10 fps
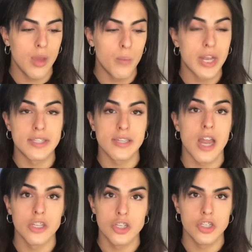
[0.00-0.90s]
when I
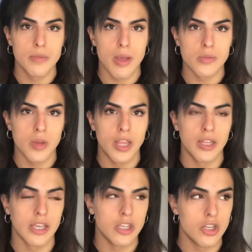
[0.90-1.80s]
started YouTube, I was wearing,
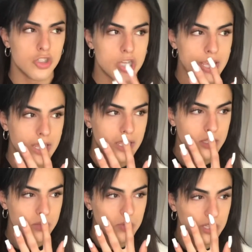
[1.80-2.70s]
like, you know,
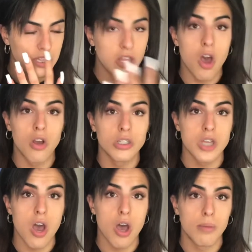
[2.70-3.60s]
jeans, really long
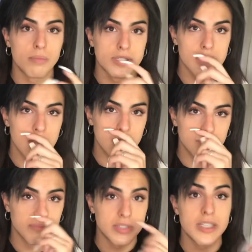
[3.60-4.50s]
tops,
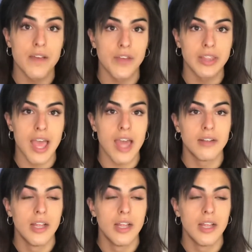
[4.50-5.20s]
stuff like that.